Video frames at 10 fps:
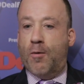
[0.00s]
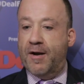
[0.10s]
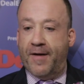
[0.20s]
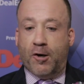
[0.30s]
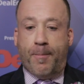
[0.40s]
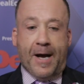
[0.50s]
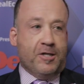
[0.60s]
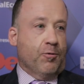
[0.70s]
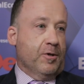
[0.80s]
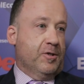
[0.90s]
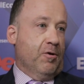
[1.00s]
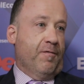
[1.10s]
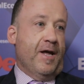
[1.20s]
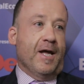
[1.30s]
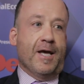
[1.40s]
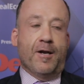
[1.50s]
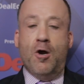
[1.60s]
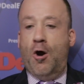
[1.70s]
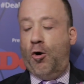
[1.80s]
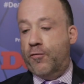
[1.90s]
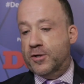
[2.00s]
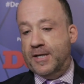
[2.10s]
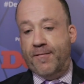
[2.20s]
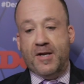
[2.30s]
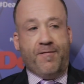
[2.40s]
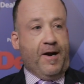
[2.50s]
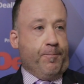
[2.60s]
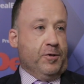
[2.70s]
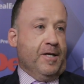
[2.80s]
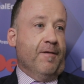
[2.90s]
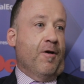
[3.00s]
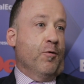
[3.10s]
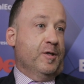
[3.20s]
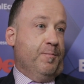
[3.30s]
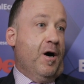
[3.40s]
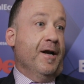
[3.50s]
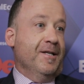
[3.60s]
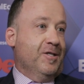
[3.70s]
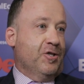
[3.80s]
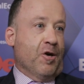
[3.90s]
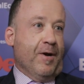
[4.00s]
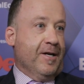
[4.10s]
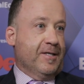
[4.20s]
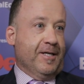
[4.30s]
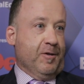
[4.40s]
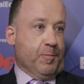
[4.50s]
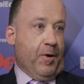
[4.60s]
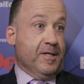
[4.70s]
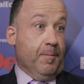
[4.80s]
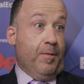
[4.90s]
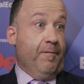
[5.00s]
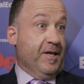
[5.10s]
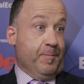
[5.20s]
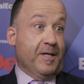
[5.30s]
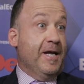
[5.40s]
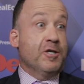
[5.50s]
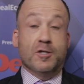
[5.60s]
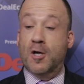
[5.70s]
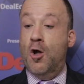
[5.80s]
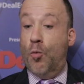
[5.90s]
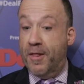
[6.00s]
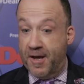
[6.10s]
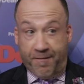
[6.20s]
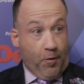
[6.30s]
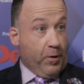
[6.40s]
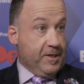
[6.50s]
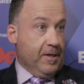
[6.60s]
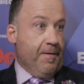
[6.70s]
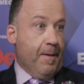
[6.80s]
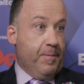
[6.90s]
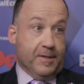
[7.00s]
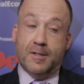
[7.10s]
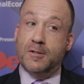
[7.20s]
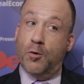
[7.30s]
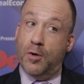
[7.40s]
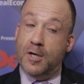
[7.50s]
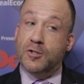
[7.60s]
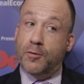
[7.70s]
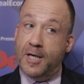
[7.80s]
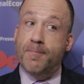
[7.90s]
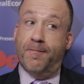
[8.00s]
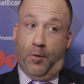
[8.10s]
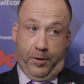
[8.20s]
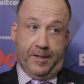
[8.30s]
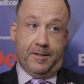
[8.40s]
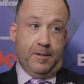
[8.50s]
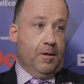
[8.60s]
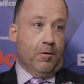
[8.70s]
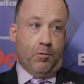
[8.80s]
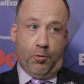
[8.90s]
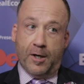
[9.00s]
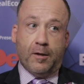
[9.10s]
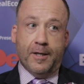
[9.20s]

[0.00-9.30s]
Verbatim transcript: If I go back to our survey again, over 75% of our respondents generated a sales price above expectations when they focused on that business. So, so keep focused, critically